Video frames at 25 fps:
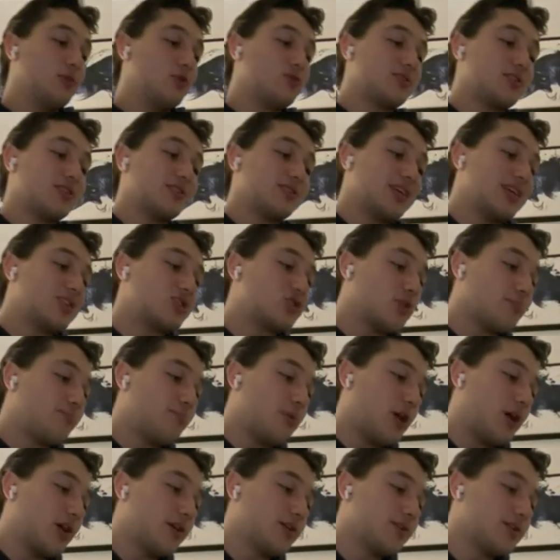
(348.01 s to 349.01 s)
essential
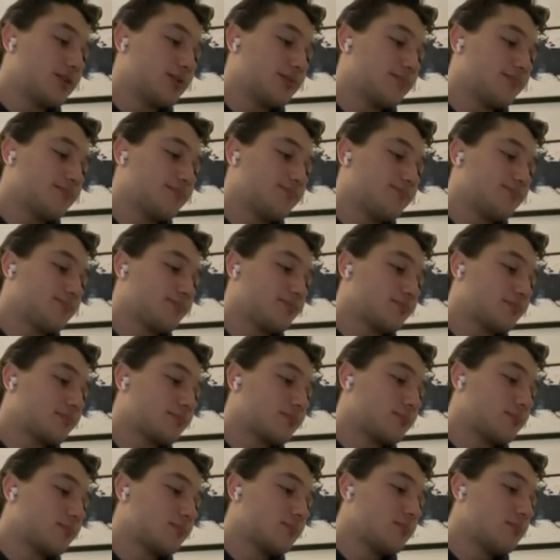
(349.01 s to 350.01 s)
part
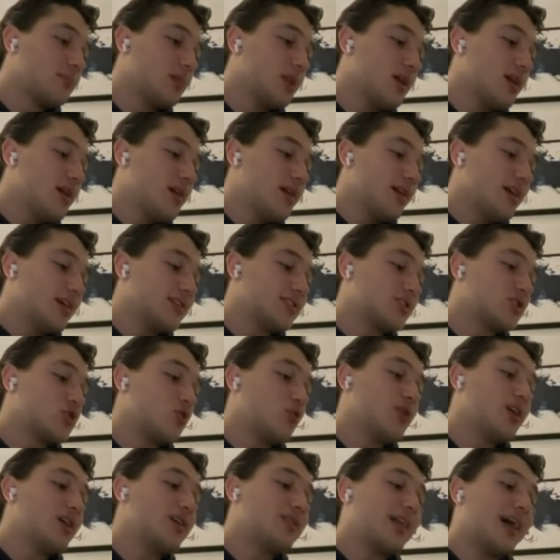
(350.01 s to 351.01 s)
is to
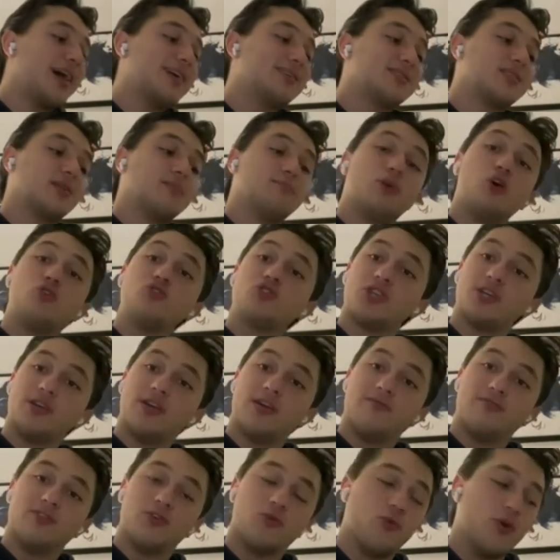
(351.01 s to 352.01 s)
realize the motion
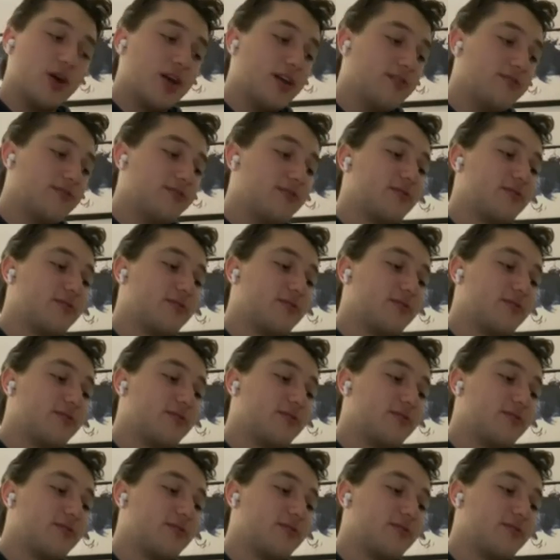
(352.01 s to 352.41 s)
of the wave,